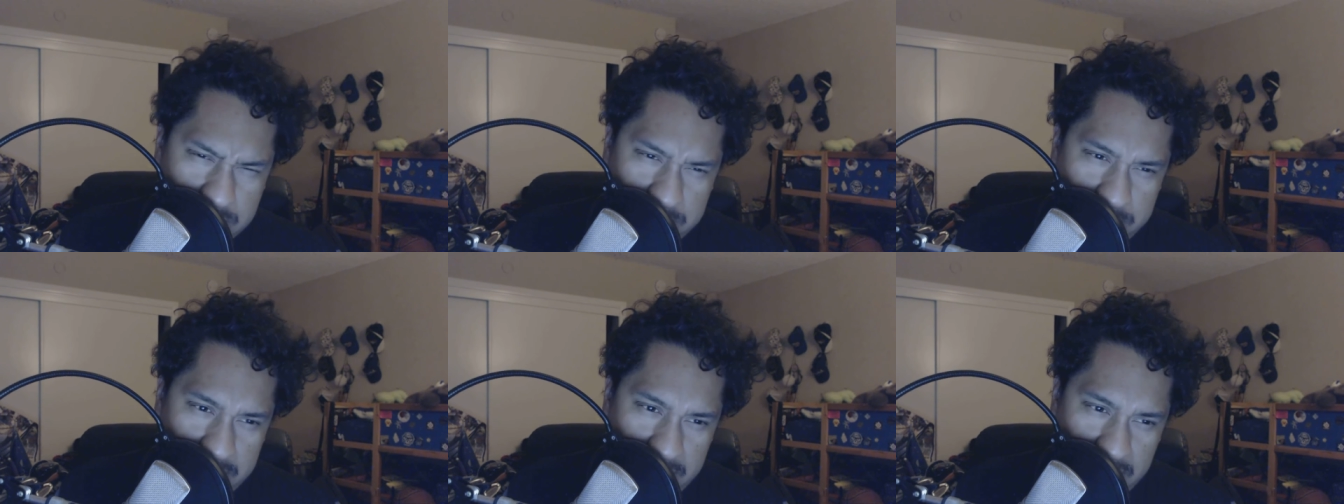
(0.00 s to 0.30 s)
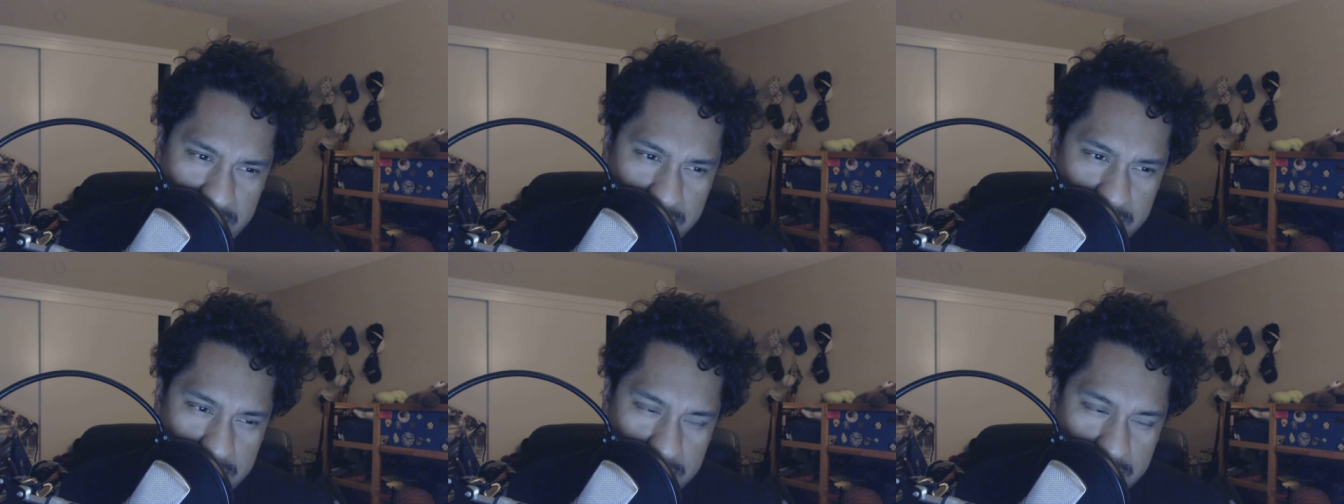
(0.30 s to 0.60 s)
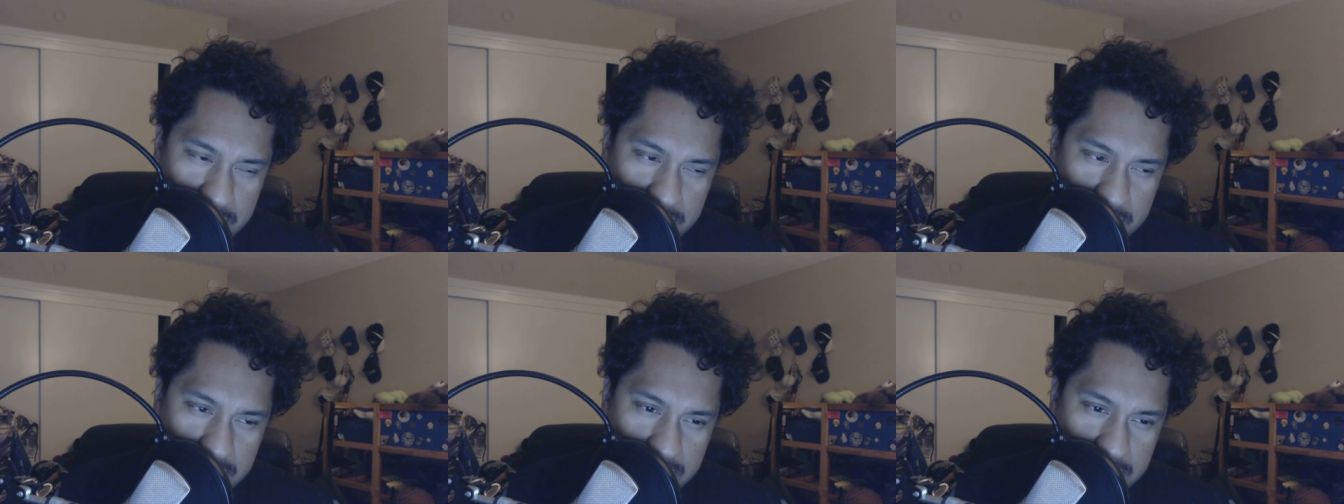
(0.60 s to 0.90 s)
Smith,
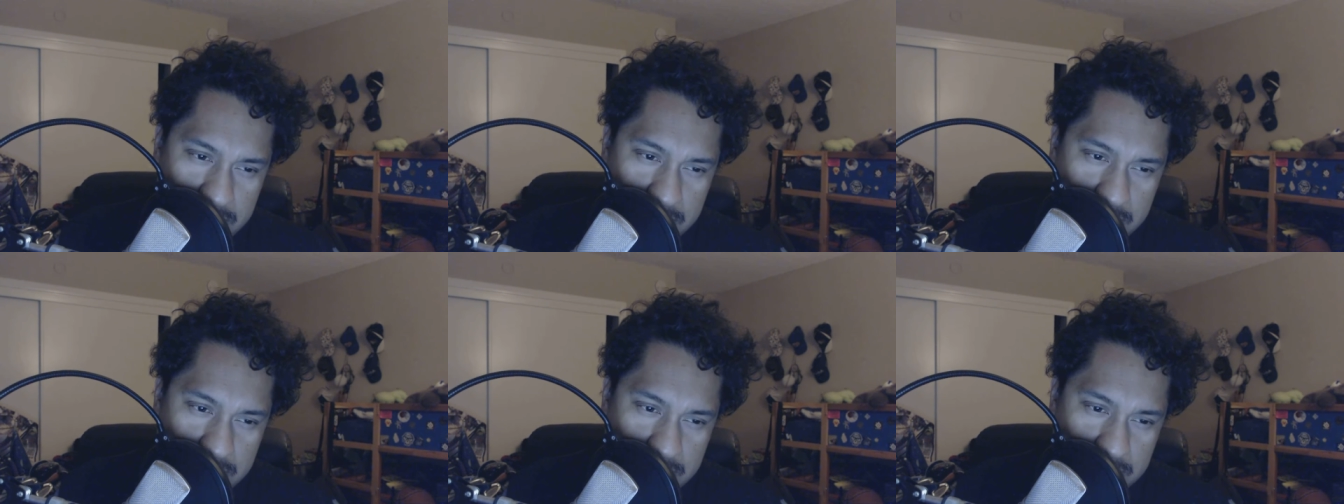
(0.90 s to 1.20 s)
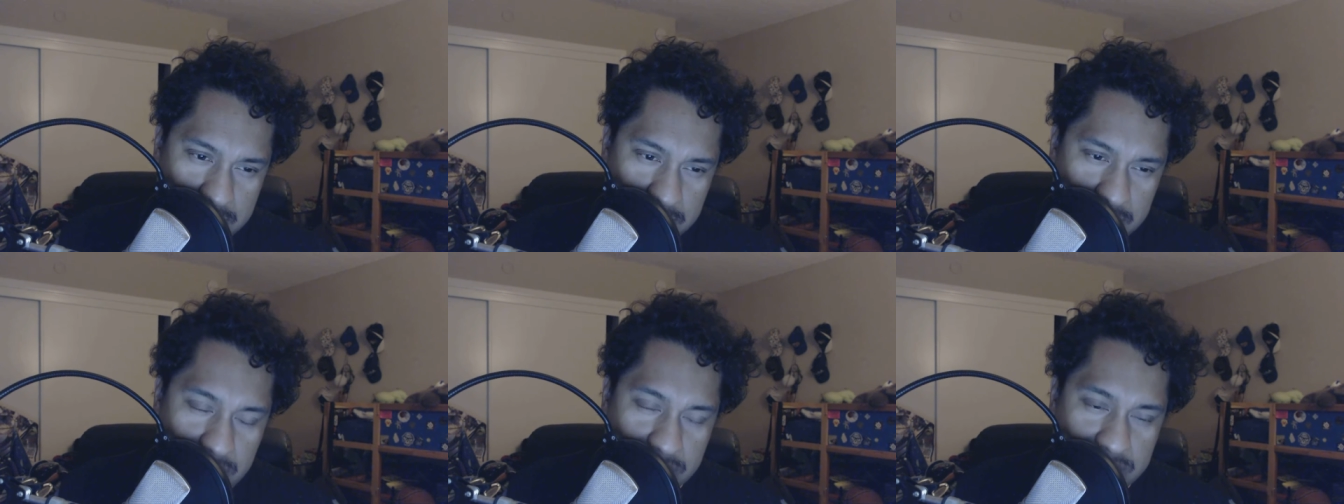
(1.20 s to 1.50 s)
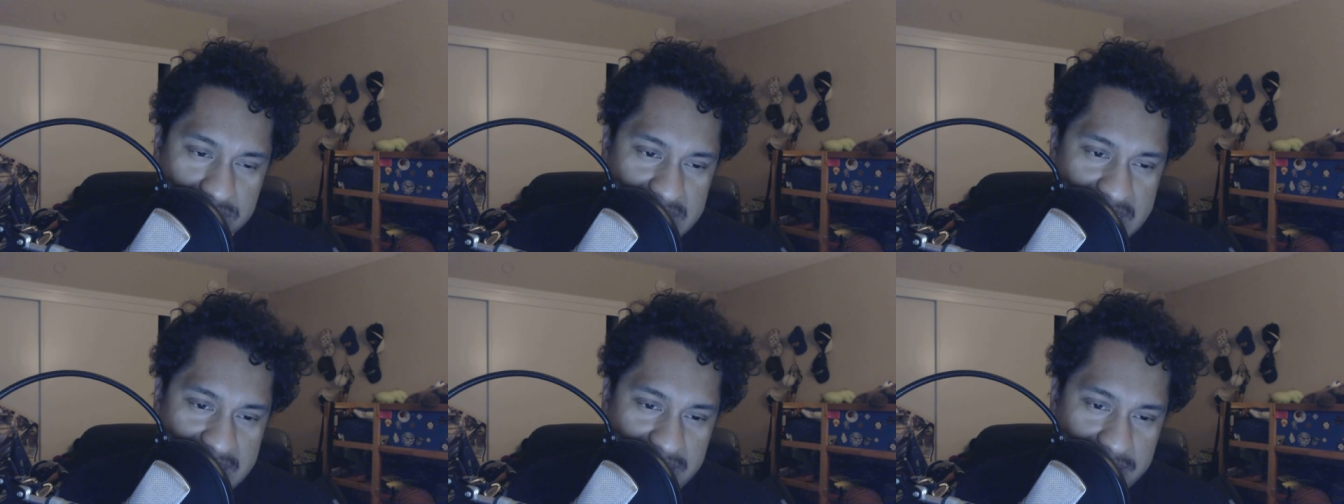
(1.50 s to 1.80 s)

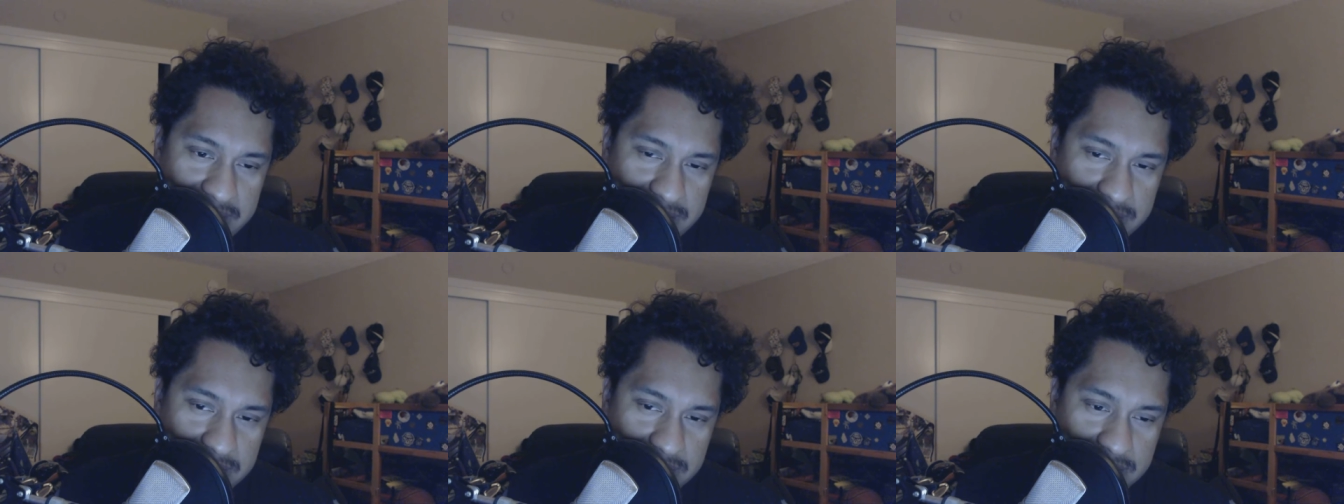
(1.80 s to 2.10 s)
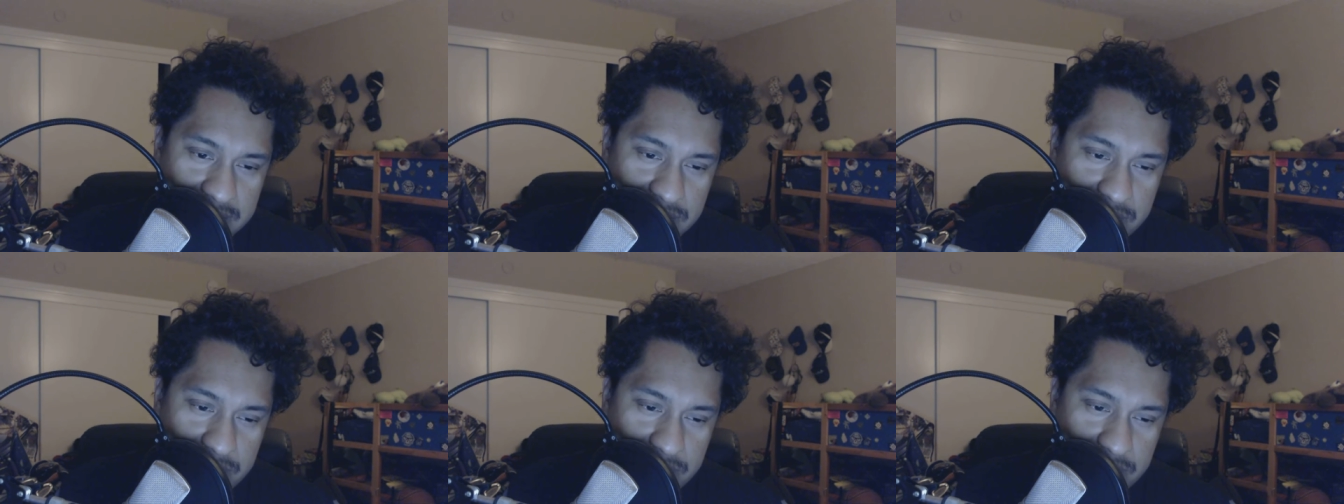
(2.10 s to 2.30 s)
no Stanley.